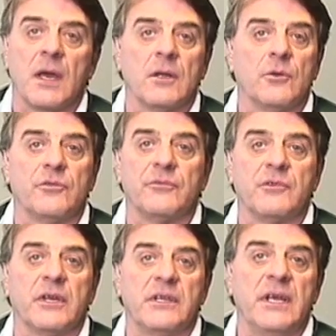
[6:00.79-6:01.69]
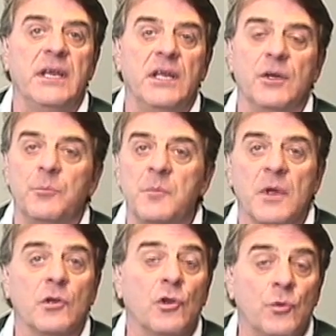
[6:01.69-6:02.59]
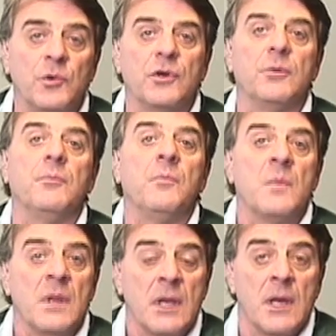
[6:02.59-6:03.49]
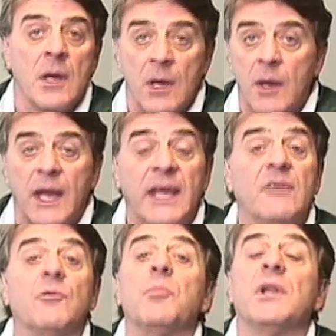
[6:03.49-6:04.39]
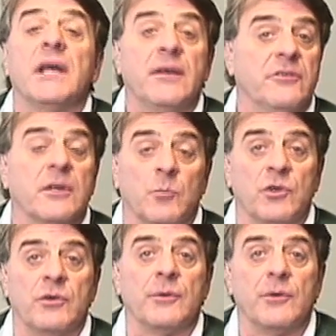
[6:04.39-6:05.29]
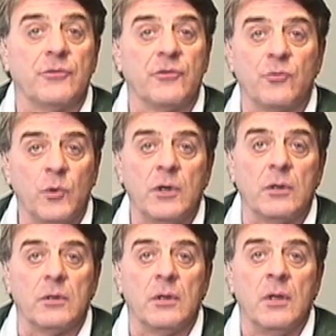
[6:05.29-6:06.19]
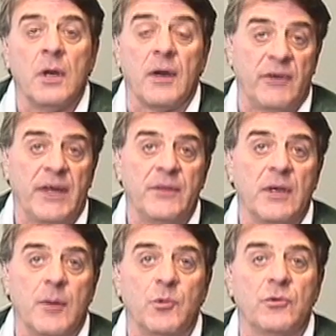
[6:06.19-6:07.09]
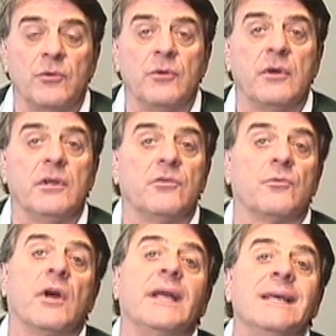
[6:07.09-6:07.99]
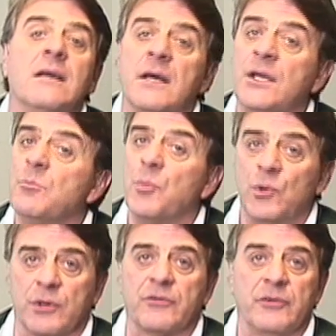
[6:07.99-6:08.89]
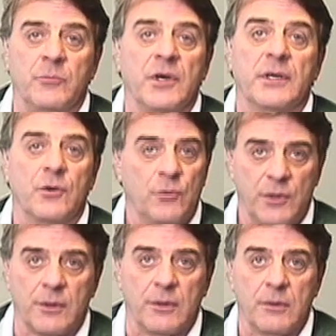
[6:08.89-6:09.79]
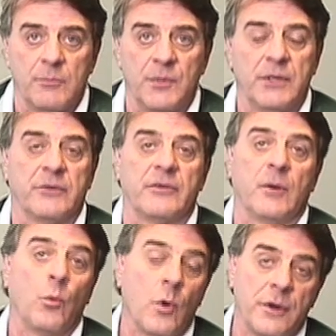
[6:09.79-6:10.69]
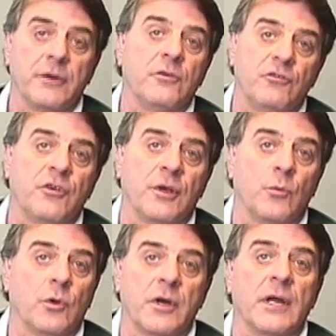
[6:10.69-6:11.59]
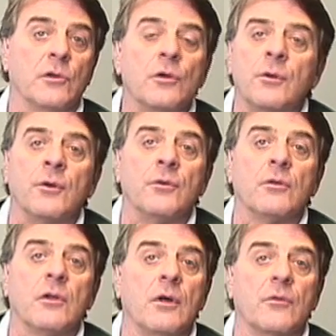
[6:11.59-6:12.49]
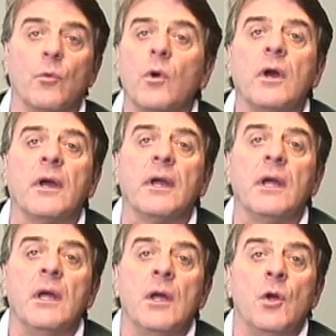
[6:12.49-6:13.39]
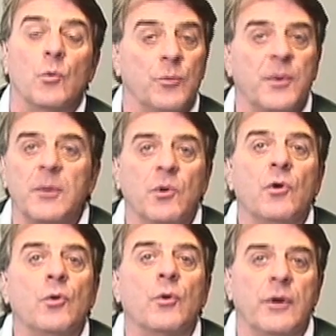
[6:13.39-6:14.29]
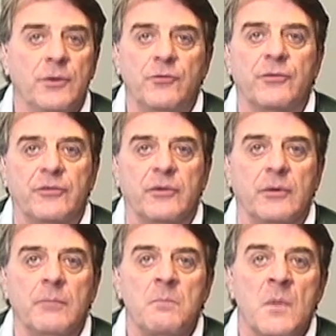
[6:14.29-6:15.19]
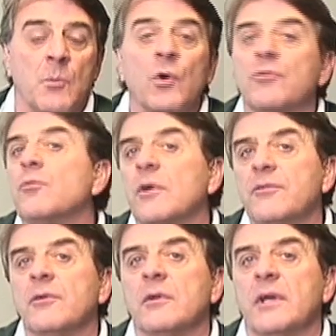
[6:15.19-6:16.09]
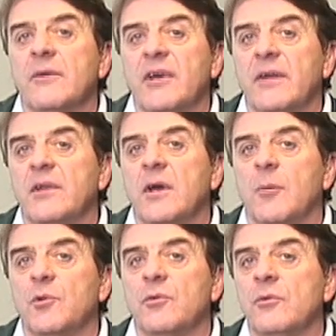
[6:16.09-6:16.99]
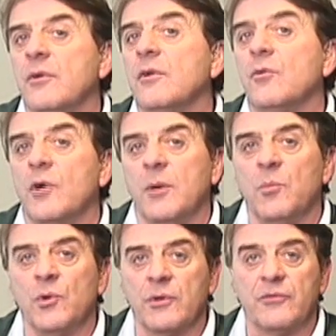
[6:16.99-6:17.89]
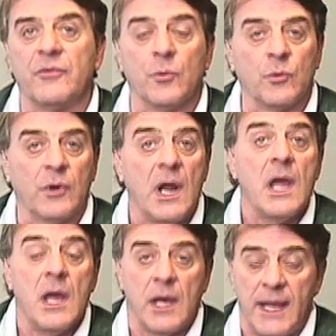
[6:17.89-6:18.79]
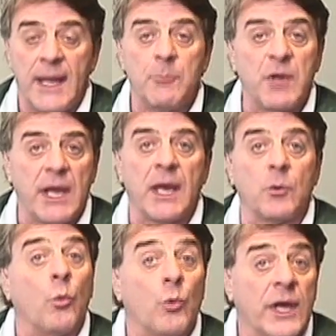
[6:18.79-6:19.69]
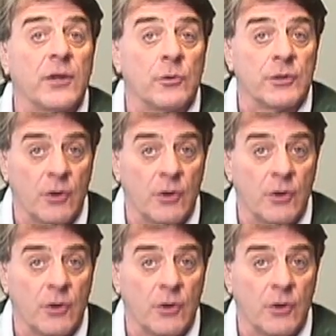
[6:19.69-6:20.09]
alloys of titanium, aluminum, even plastic materials as well. I've had the opportunity to write 9 books in my career because I wanted to share what I learned along the way with people who were interested. Most recently, I've had the opportunity to write books that were aimed at regular